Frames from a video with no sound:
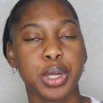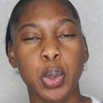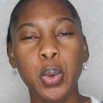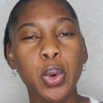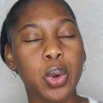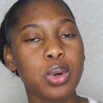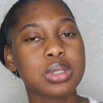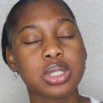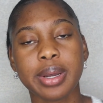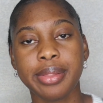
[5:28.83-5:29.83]
Who
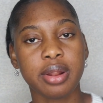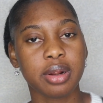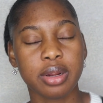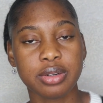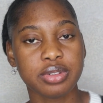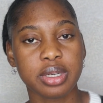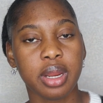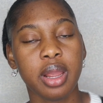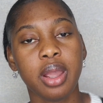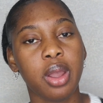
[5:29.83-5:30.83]
goes to another country
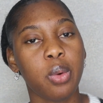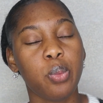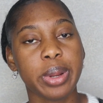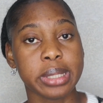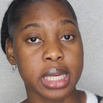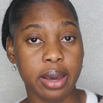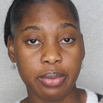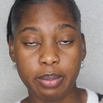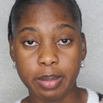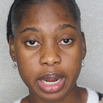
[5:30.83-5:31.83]

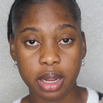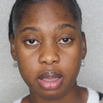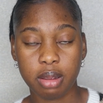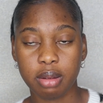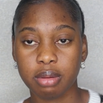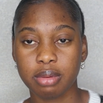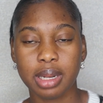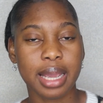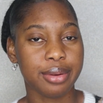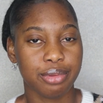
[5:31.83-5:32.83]
without money?
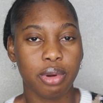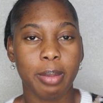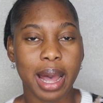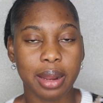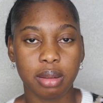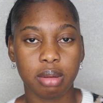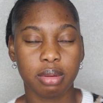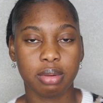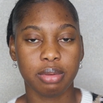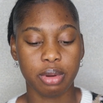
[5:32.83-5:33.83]
Like nobody
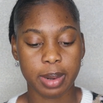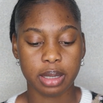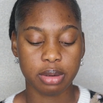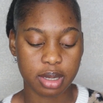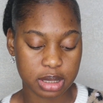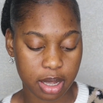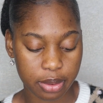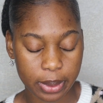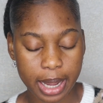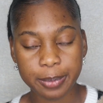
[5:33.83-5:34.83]
does
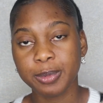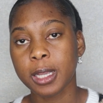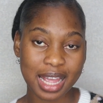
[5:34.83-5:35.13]
that, okay?